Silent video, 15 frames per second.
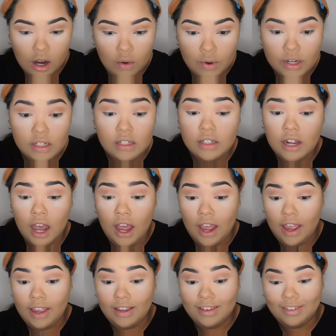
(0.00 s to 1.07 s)
going to
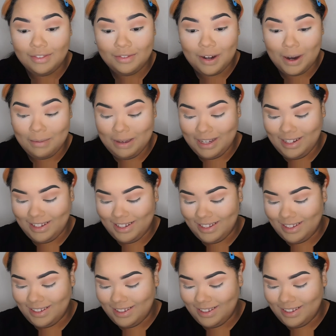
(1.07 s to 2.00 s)
die from it,